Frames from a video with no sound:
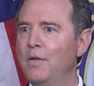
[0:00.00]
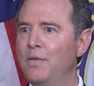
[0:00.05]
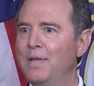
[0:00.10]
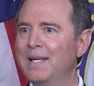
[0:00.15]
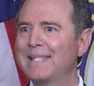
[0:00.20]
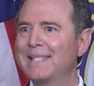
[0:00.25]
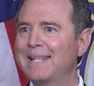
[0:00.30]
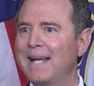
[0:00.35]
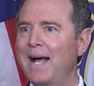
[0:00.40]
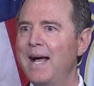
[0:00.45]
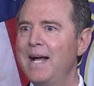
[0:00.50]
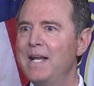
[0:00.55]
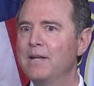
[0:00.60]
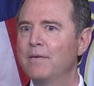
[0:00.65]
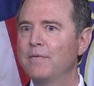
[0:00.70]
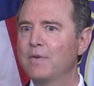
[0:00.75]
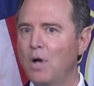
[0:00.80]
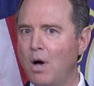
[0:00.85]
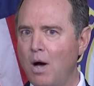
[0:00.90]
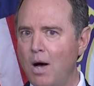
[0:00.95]
this kind
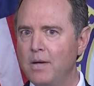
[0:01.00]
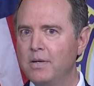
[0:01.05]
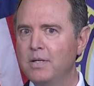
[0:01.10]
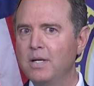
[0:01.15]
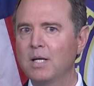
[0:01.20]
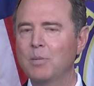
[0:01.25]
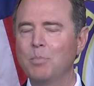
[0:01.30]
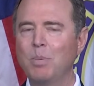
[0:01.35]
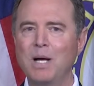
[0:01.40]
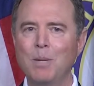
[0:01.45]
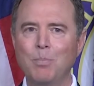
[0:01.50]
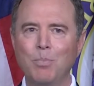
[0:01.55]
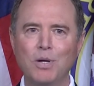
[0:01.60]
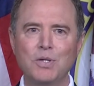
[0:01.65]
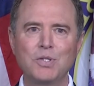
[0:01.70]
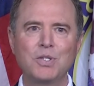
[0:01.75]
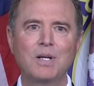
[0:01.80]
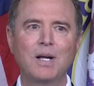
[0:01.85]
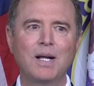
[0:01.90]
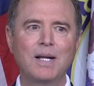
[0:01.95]
of conduct by a
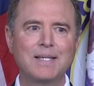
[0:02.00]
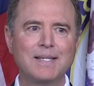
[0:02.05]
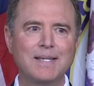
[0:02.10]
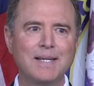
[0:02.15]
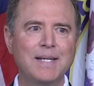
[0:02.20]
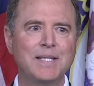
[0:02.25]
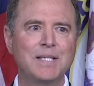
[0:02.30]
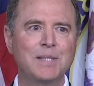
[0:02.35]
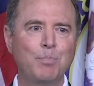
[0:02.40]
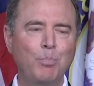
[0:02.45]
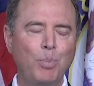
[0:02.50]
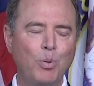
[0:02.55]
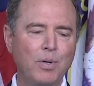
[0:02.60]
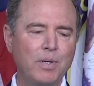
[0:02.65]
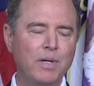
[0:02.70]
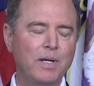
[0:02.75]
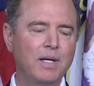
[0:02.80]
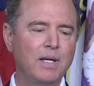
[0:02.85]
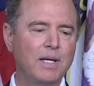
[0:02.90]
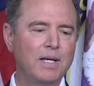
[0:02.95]
president of the United States
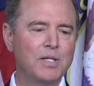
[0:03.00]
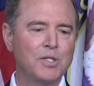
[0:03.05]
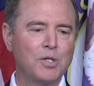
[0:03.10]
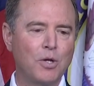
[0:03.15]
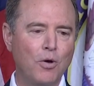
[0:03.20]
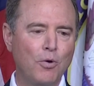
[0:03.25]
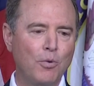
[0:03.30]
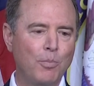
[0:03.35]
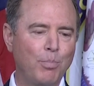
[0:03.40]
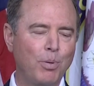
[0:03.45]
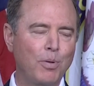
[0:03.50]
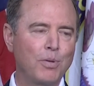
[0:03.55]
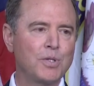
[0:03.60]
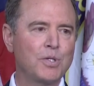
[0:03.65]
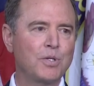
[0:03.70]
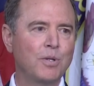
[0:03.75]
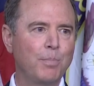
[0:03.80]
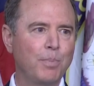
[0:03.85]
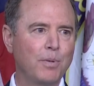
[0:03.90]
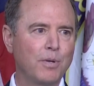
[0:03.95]
putting his own
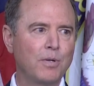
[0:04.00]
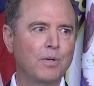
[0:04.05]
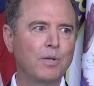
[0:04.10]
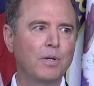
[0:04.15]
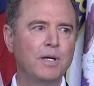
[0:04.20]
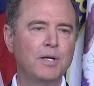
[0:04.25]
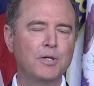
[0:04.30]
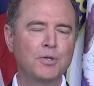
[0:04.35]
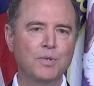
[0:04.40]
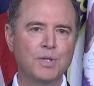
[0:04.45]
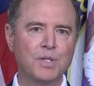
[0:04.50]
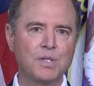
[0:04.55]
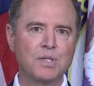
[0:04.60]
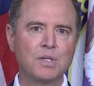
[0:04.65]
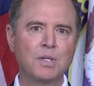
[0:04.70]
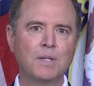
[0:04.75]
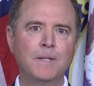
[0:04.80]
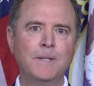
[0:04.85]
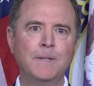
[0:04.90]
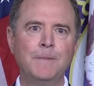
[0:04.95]
personal and political
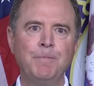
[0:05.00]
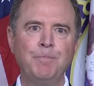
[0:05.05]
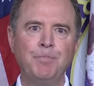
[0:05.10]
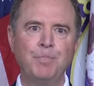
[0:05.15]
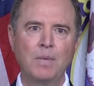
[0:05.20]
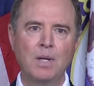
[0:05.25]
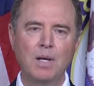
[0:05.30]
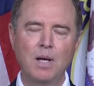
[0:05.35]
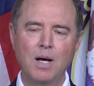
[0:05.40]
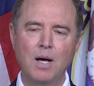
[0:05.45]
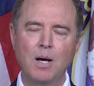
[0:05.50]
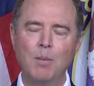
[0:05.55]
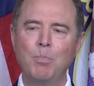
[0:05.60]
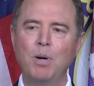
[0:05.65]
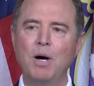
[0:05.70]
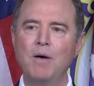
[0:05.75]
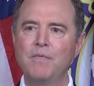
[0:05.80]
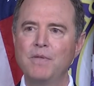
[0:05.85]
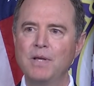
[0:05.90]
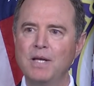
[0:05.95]
interests
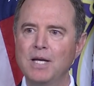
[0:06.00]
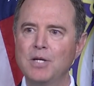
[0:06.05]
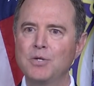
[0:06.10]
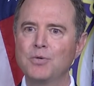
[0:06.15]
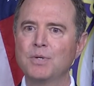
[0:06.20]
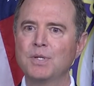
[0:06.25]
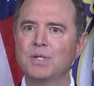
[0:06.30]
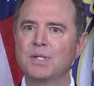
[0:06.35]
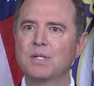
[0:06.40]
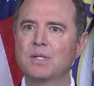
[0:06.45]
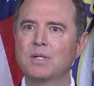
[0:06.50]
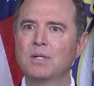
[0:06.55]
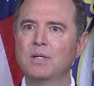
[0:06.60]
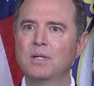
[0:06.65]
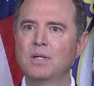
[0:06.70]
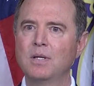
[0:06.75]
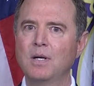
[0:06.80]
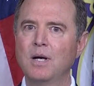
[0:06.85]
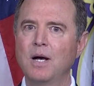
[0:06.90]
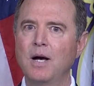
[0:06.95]
above the interest
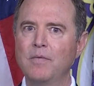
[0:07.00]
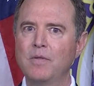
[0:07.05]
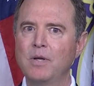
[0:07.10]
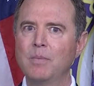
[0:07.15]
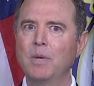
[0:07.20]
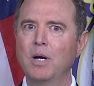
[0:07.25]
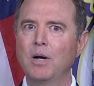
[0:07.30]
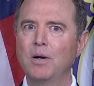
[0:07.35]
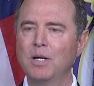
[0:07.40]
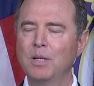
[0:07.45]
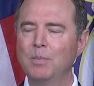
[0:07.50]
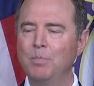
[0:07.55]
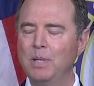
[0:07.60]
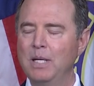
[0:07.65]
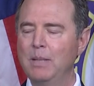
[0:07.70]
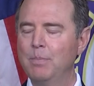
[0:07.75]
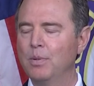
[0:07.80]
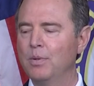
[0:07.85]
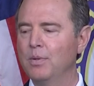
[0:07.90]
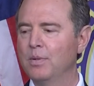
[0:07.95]
of the American
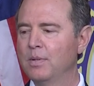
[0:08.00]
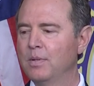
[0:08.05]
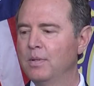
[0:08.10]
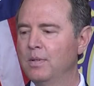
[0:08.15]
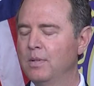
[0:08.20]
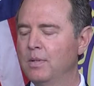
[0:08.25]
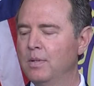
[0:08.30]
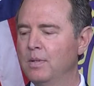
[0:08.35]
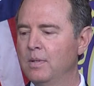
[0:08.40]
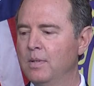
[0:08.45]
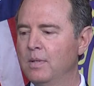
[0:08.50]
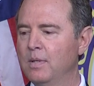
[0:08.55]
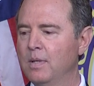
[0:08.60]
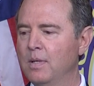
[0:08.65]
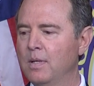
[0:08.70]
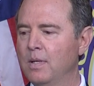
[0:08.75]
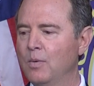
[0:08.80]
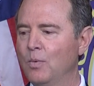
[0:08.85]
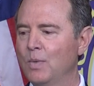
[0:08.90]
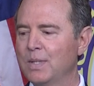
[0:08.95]
people
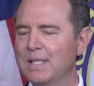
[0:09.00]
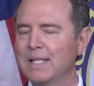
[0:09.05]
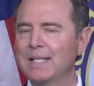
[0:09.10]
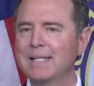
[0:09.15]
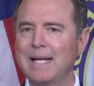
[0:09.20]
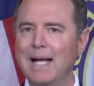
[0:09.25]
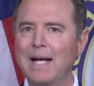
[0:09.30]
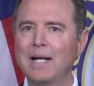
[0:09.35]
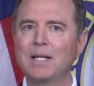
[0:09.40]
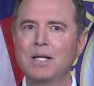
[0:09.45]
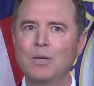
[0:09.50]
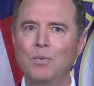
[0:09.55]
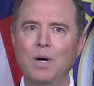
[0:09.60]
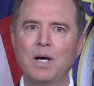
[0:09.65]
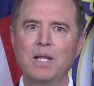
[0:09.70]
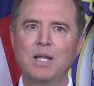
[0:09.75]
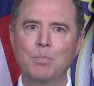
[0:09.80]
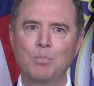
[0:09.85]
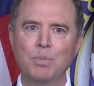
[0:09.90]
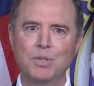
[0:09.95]
was exactly
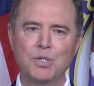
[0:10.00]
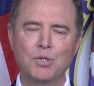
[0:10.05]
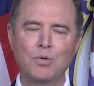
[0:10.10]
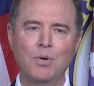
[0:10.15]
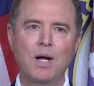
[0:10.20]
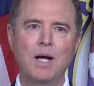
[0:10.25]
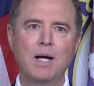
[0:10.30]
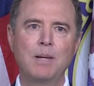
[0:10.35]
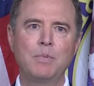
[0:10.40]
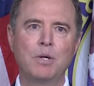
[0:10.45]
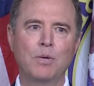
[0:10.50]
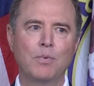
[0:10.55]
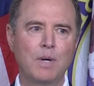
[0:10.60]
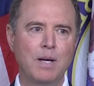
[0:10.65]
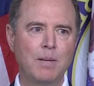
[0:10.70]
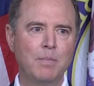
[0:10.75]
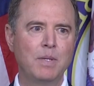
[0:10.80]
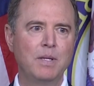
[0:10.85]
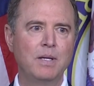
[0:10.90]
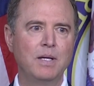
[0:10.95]
why they prescribed a
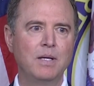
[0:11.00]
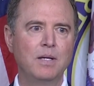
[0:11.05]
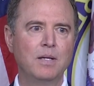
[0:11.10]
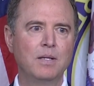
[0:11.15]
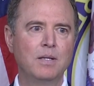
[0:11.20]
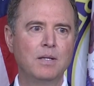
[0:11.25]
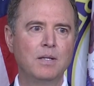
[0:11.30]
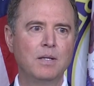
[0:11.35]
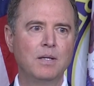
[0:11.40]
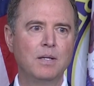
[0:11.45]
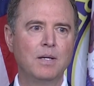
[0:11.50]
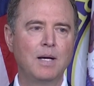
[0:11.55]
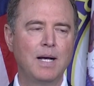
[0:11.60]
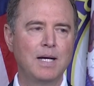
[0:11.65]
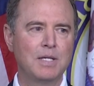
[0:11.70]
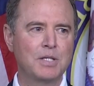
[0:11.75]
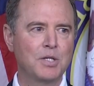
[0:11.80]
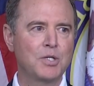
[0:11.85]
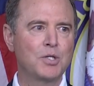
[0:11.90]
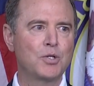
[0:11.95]
remedy
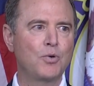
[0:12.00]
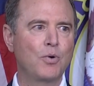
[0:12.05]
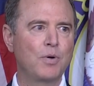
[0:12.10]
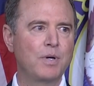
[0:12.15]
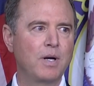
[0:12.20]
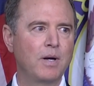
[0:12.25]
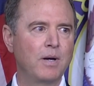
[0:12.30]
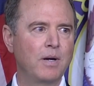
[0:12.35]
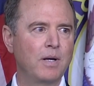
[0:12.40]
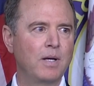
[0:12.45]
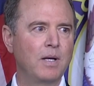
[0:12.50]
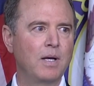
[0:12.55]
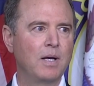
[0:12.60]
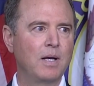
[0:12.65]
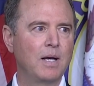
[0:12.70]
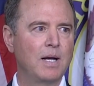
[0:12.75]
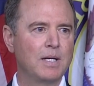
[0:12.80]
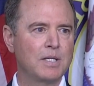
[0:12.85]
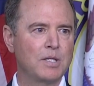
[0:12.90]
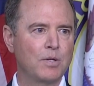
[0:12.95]
as extraordinary
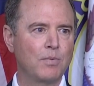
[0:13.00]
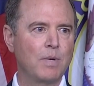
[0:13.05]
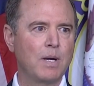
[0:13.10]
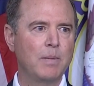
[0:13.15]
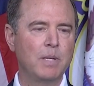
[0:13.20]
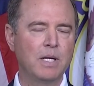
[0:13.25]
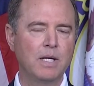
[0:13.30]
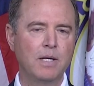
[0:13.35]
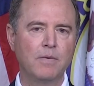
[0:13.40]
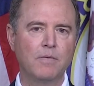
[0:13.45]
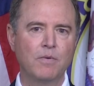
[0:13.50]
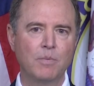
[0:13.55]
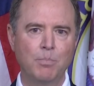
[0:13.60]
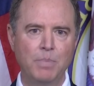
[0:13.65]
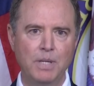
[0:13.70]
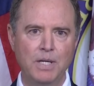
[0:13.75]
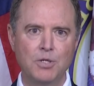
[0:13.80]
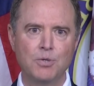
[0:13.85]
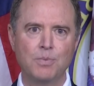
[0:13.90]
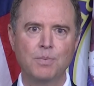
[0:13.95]
as the remedy of
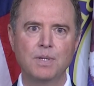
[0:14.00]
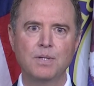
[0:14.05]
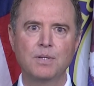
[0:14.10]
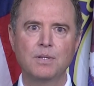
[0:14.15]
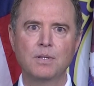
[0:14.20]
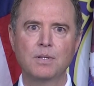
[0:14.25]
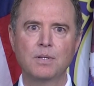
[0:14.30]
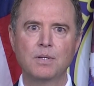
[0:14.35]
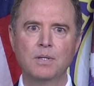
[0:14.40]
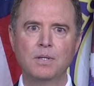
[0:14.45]
impeachment.